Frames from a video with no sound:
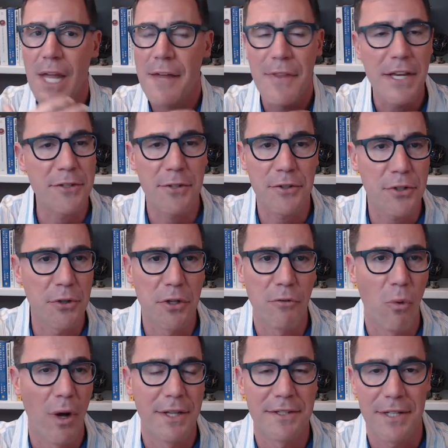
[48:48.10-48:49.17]
And these are true
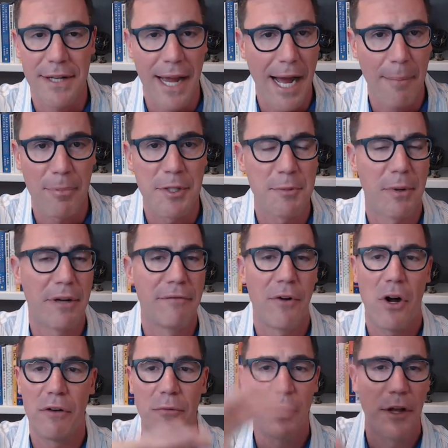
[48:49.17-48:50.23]
of ones that Kaplan's been
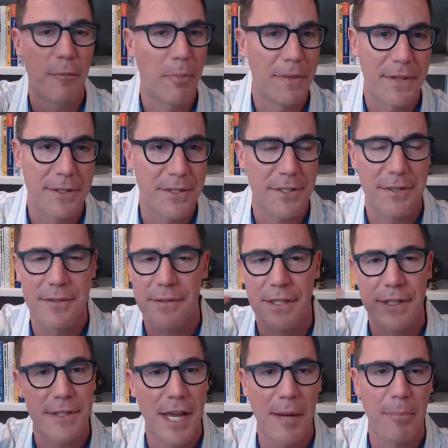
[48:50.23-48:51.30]
involved with, but this is
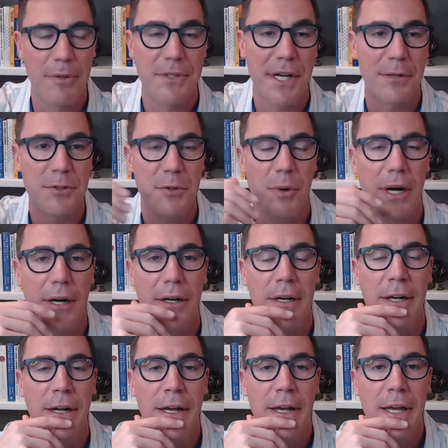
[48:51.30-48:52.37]
examples elsewhere.
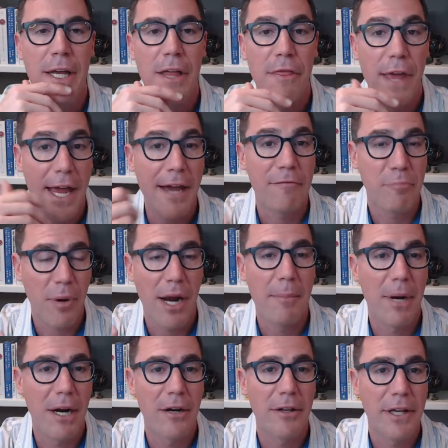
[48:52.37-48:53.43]
They have
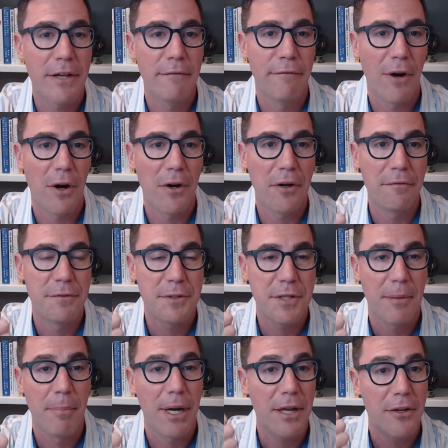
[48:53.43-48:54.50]
primarily involved
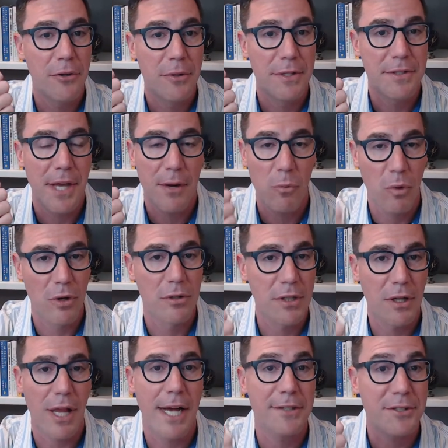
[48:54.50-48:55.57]
somebody who is a
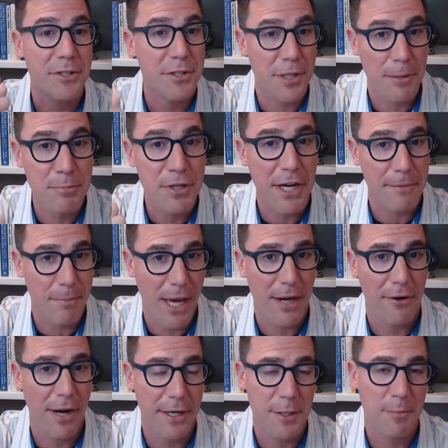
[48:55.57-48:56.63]
world class subject
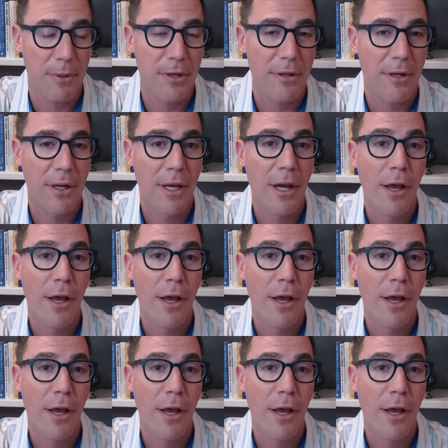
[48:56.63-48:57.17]
matter expert